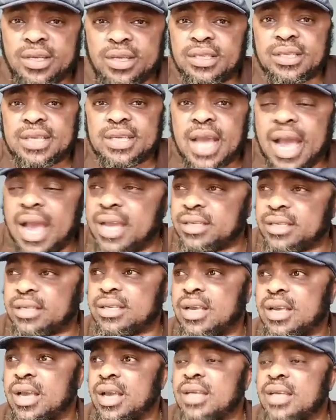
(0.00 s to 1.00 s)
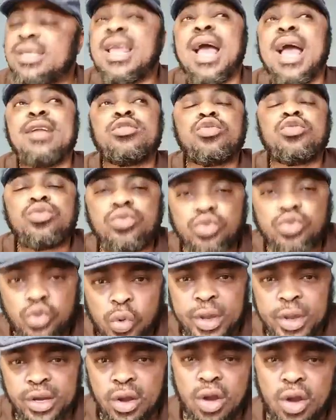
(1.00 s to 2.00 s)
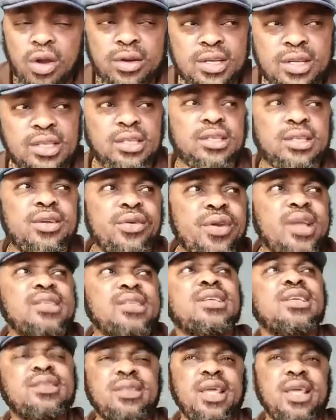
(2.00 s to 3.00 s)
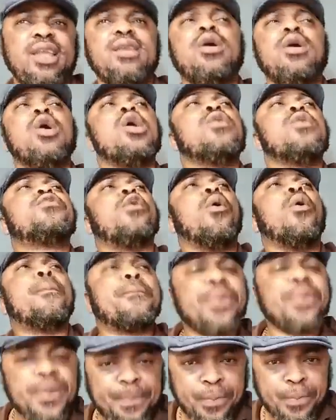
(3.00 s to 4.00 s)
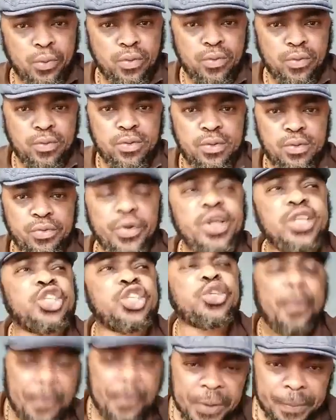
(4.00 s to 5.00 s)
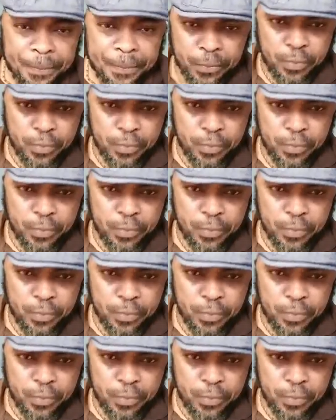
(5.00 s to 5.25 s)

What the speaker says: These guys, They are doing all this grazing thing for people, rich people,